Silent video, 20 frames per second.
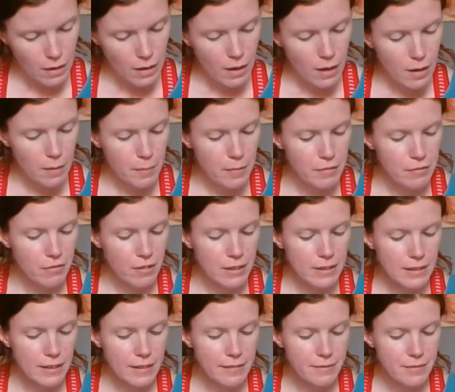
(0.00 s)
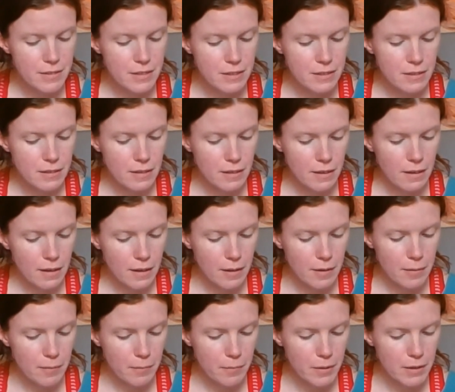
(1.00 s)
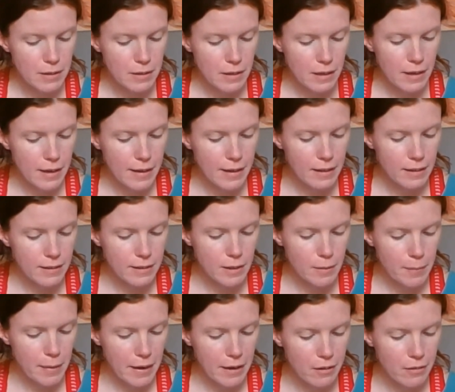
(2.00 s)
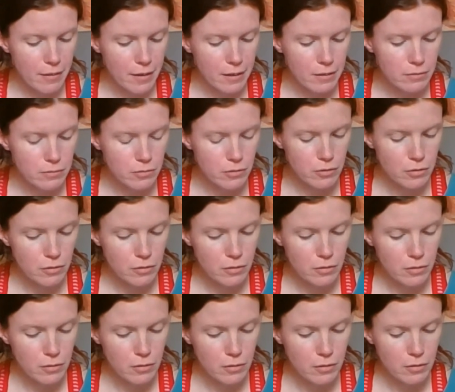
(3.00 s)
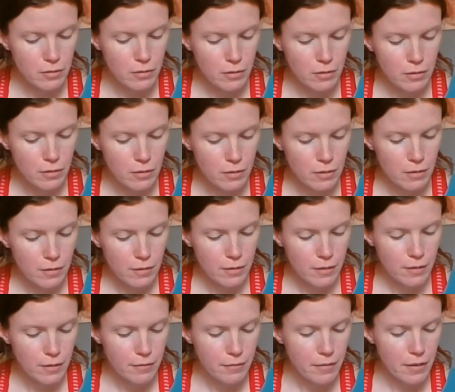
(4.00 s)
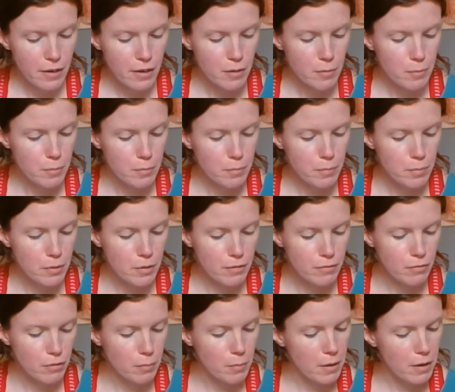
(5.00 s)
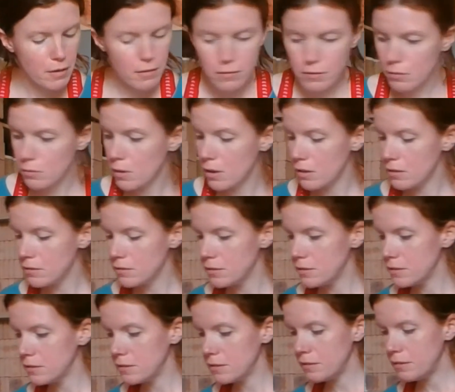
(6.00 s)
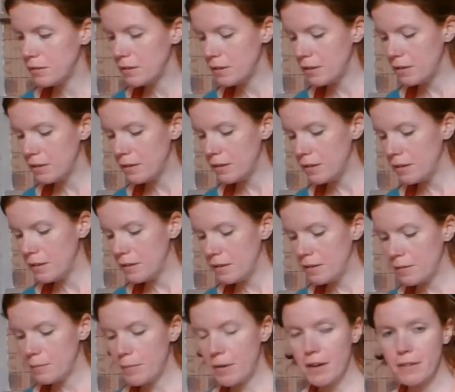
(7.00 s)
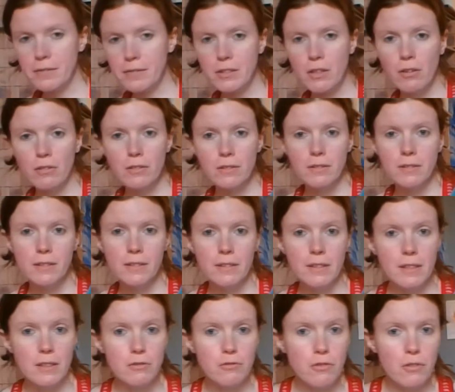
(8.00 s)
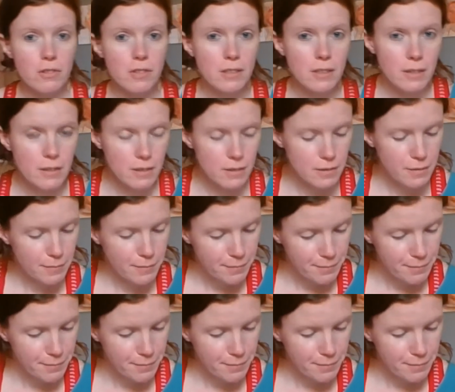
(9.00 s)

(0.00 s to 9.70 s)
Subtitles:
And my friend lives with a hill in the background. Very beautiful part of the world, part of Scotland near the Trossachs.